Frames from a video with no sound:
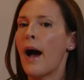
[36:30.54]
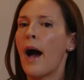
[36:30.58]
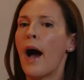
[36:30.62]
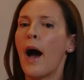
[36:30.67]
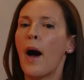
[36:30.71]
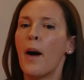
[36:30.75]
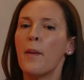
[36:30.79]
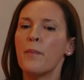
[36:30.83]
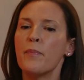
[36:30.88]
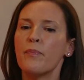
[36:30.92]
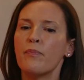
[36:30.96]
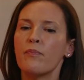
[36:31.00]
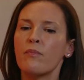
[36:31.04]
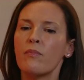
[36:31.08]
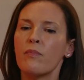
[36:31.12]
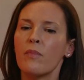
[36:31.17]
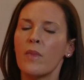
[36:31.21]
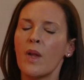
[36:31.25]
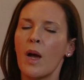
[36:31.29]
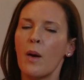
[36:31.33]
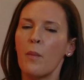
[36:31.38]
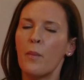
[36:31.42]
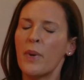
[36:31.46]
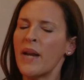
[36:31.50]

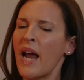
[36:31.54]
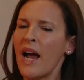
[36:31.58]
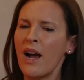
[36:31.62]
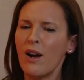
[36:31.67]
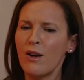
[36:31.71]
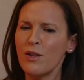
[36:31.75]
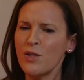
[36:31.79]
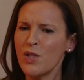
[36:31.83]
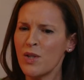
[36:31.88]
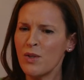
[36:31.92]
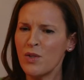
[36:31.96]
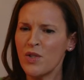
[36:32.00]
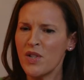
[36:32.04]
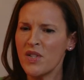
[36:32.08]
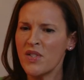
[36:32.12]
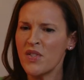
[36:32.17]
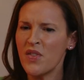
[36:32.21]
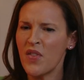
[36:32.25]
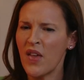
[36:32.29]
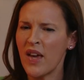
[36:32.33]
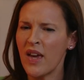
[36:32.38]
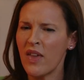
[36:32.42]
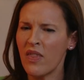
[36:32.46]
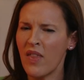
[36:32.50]
But I also
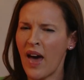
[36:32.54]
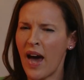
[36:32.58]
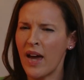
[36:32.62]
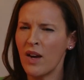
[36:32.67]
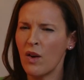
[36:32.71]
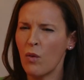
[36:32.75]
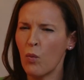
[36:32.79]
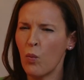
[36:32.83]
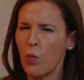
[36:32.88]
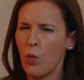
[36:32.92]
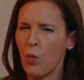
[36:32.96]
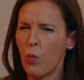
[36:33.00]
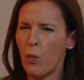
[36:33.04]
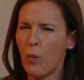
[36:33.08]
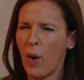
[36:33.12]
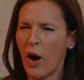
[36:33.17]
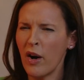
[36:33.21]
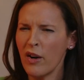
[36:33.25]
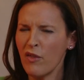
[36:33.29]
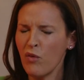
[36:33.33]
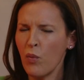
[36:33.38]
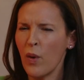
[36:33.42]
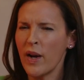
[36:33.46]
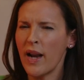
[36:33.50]
just think that
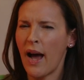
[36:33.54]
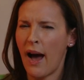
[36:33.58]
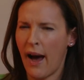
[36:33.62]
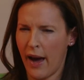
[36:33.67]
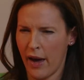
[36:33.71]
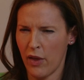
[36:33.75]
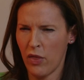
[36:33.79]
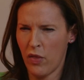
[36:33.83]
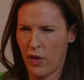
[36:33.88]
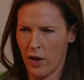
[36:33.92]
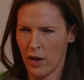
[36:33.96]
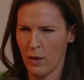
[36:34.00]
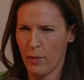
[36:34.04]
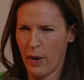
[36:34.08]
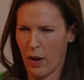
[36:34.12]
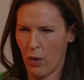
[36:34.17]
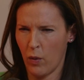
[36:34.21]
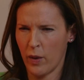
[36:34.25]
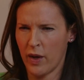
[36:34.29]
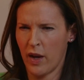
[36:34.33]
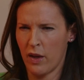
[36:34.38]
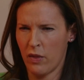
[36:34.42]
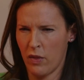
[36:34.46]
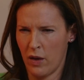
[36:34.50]
part of what I think about
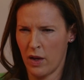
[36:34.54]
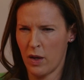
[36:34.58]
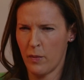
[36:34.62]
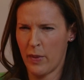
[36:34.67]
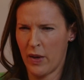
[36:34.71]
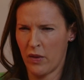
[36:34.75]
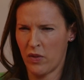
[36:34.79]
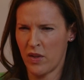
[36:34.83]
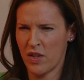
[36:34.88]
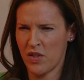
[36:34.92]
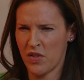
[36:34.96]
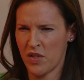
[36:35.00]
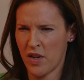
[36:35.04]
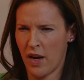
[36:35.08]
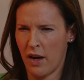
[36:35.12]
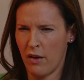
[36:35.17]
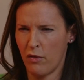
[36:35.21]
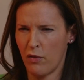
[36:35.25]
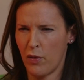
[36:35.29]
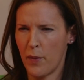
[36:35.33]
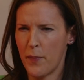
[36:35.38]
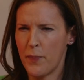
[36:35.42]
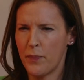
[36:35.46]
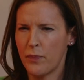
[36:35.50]
when I think about this
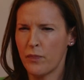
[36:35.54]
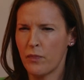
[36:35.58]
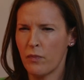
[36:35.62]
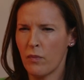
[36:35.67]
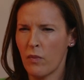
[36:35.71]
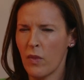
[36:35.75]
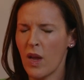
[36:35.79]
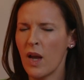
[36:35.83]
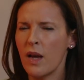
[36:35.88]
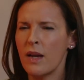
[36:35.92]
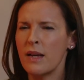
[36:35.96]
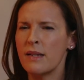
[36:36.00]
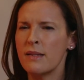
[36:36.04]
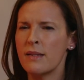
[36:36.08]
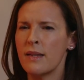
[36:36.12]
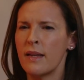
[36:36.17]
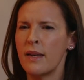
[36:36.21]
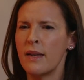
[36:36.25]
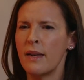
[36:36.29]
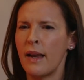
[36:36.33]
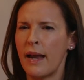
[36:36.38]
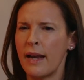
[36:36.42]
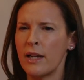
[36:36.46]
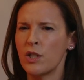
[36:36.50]
stuff is
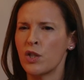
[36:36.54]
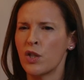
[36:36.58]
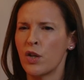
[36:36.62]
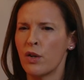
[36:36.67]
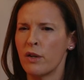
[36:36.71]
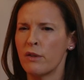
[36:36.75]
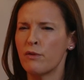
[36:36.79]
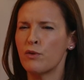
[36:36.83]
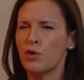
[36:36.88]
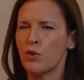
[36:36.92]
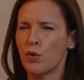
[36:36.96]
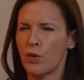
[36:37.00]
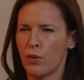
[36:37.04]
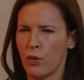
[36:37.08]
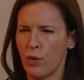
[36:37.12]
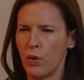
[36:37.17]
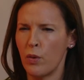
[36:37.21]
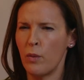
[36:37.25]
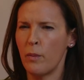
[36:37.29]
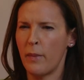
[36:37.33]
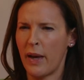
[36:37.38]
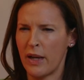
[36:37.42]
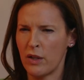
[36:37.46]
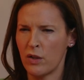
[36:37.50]
the nature of
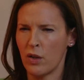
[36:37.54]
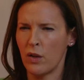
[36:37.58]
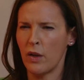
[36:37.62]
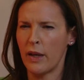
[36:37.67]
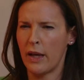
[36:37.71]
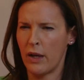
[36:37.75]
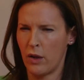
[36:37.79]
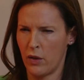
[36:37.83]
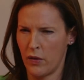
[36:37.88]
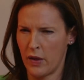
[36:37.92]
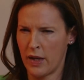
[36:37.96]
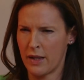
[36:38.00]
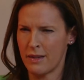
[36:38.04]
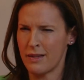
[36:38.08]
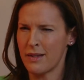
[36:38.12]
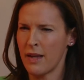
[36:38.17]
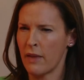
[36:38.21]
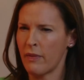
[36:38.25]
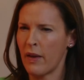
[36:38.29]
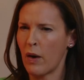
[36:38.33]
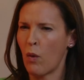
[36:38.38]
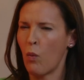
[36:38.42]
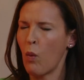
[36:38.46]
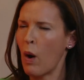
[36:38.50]
true mental illness
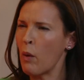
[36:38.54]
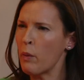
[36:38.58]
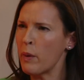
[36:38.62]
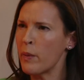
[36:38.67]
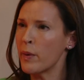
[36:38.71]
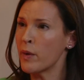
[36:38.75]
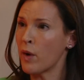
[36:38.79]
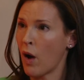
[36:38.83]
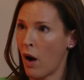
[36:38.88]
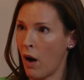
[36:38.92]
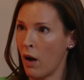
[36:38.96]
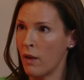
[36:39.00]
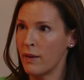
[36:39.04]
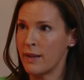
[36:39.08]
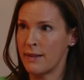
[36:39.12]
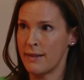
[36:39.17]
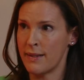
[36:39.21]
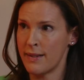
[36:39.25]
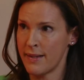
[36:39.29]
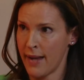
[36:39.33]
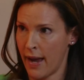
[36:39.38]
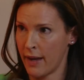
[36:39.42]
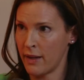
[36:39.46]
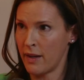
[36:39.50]
and, like, what we would call
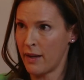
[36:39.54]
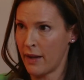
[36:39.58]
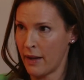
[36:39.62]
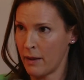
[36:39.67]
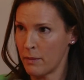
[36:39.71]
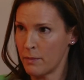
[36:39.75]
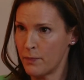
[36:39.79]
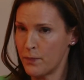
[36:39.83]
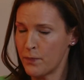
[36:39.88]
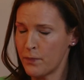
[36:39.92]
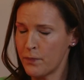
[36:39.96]
insanity.